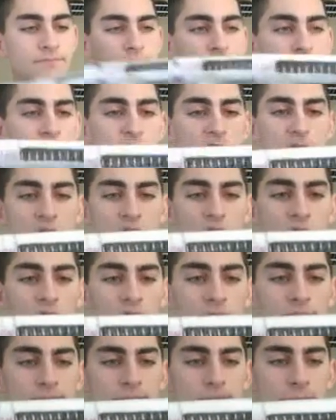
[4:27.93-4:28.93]

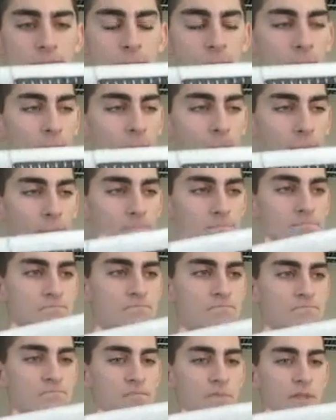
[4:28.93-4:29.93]
So,
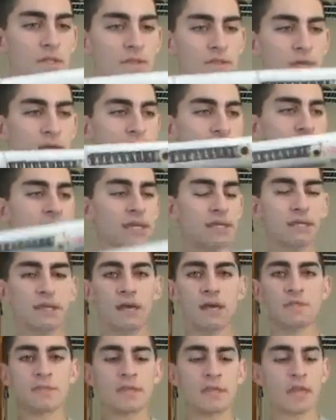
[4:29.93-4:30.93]
that's it.
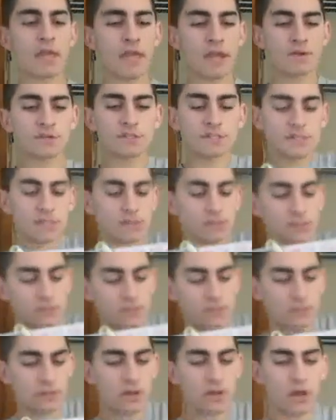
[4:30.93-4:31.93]
The air seal
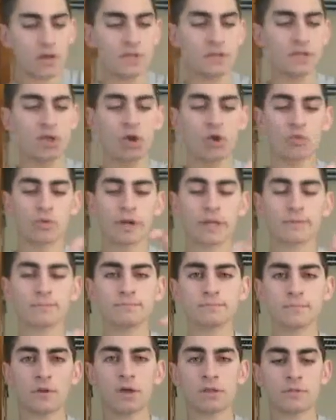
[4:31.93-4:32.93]
on the O-ring
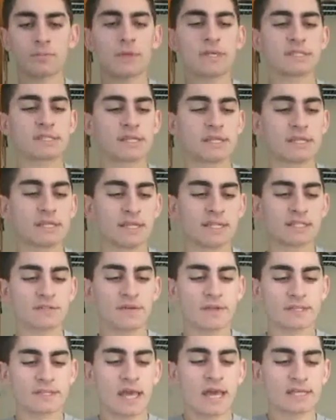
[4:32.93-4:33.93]
on the piston is
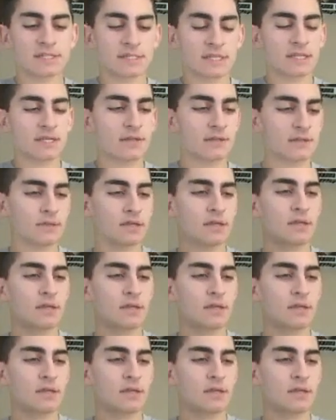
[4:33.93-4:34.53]
fantastic.